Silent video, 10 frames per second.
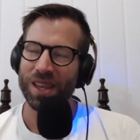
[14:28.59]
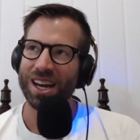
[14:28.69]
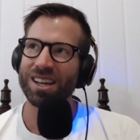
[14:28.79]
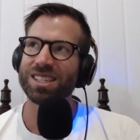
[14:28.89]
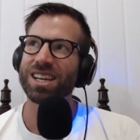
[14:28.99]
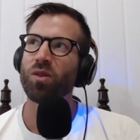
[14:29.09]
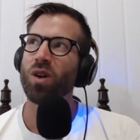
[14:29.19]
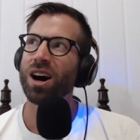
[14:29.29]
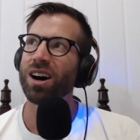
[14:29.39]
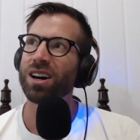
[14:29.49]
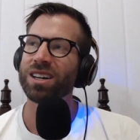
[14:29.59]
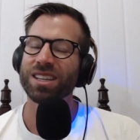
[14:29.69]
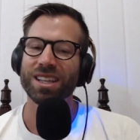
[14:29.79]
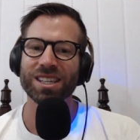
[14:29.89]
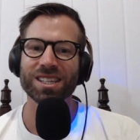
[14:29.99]
And I was like, wow,
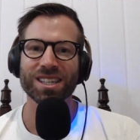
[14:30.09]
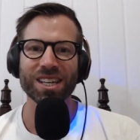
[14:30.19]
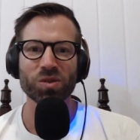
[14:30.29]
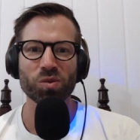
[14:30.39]
that's, that's mm-hmm.